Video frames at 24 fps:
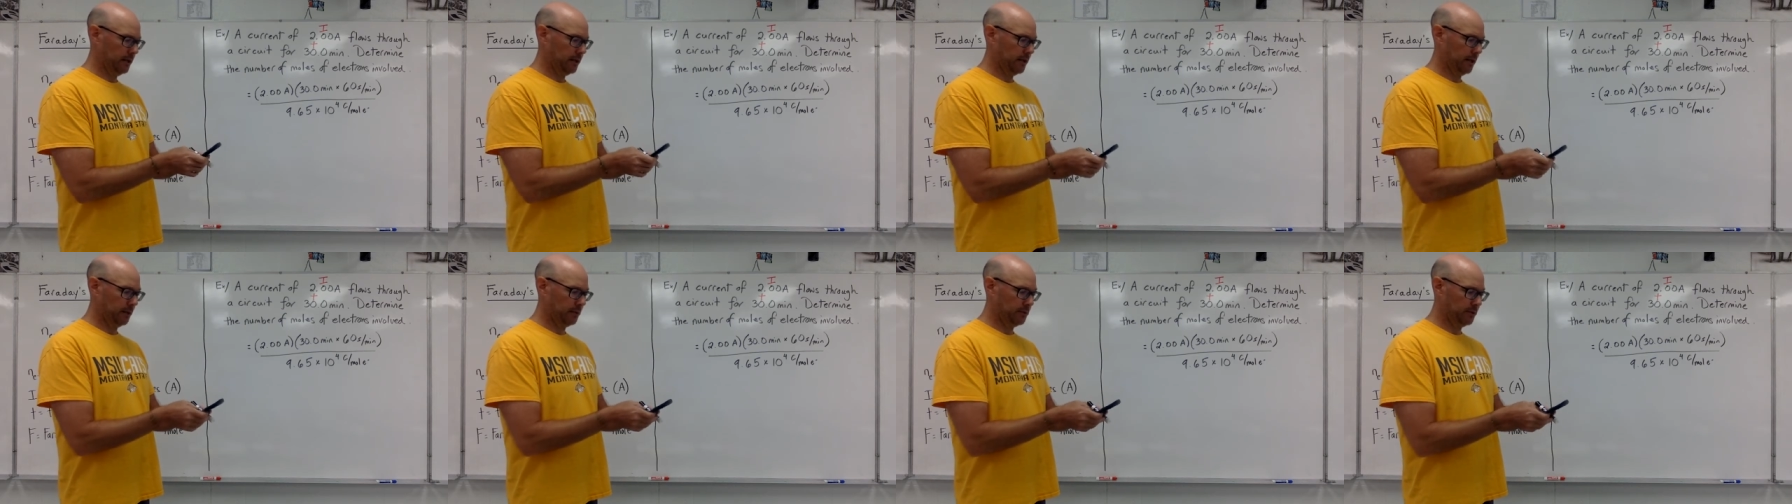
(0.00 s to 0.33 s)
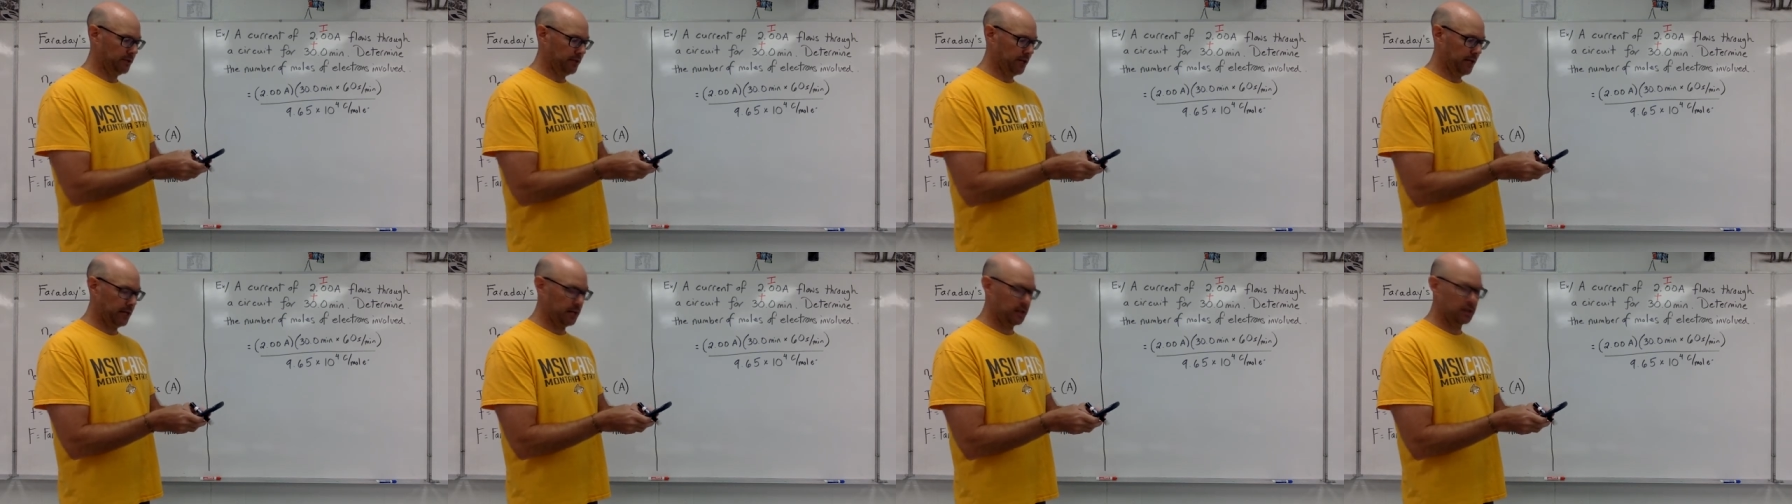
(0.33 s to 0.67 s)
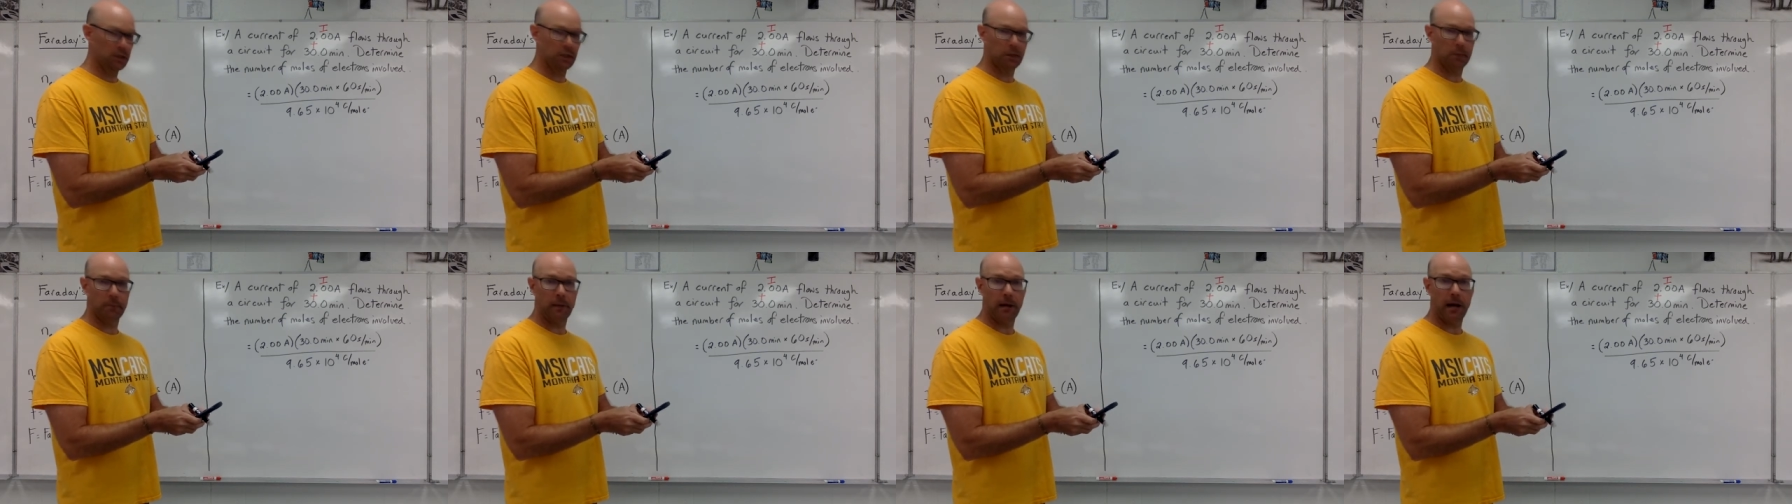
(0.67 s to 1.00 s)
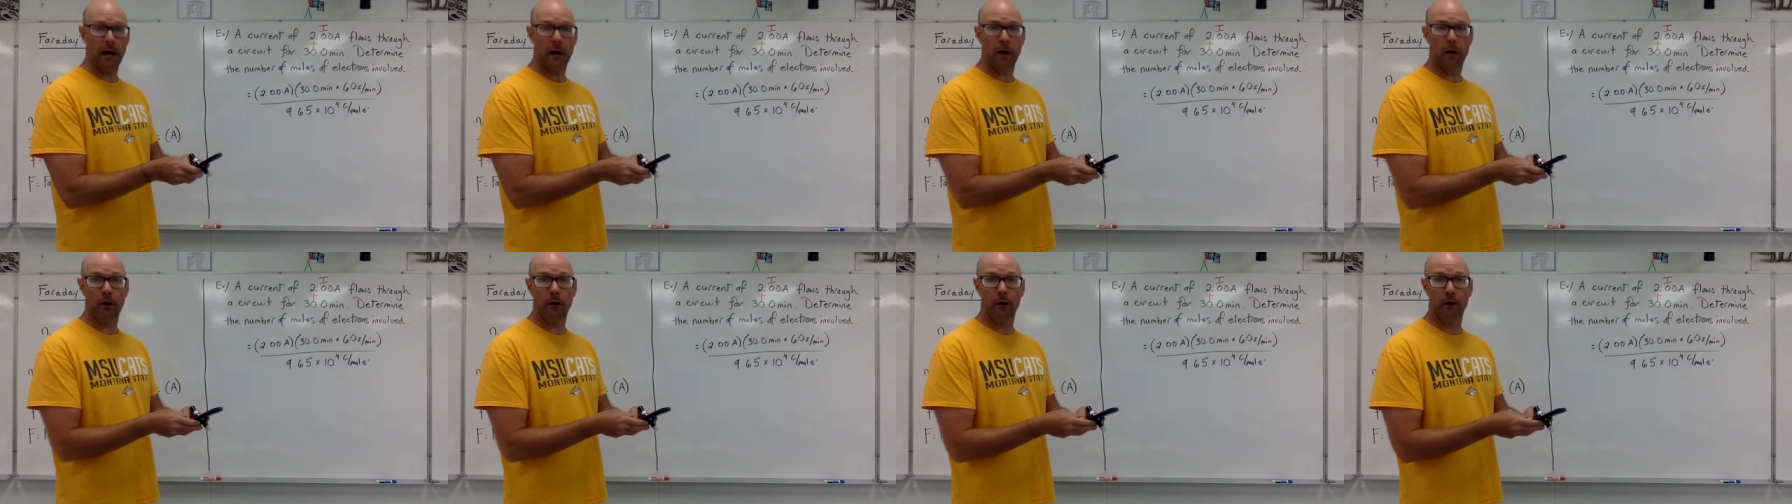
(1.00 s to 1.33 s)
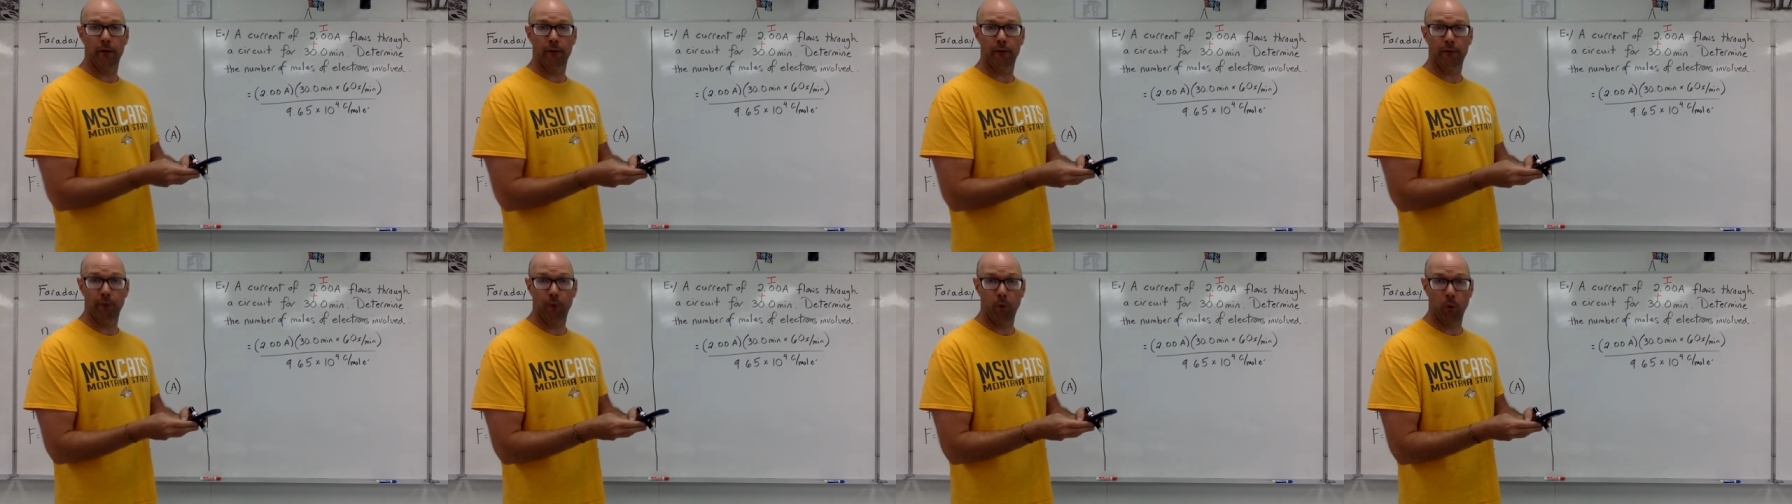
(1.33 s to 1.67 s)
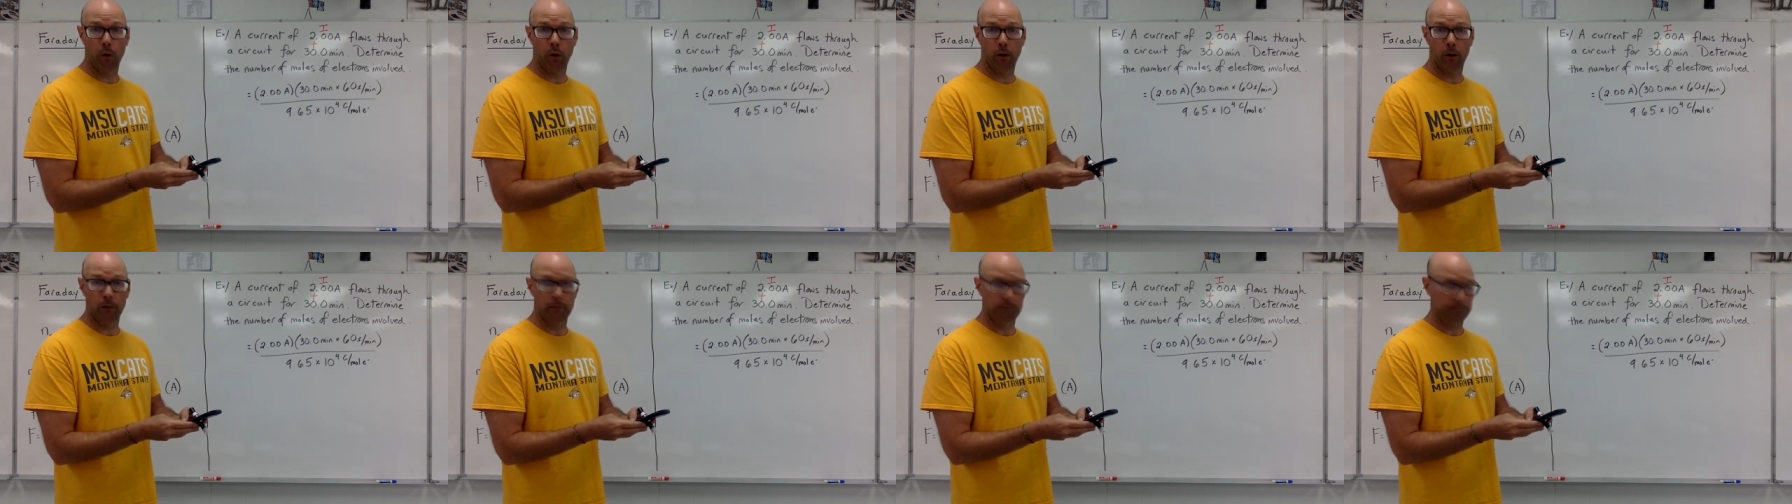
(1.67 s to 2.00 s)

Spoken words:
times 10 to the power of 4.